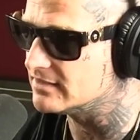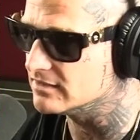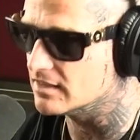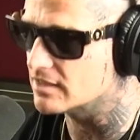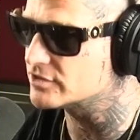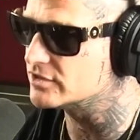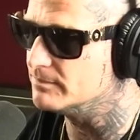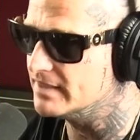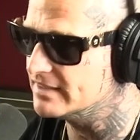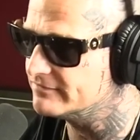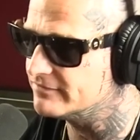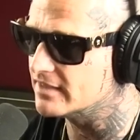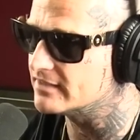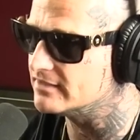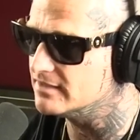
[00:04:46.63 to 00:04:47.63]

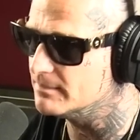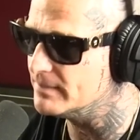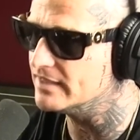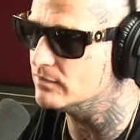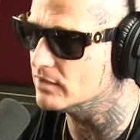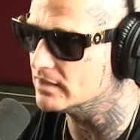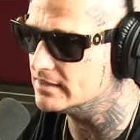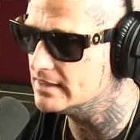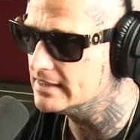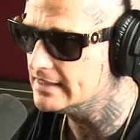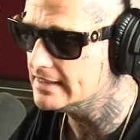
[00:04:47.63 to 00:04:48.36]
The big one.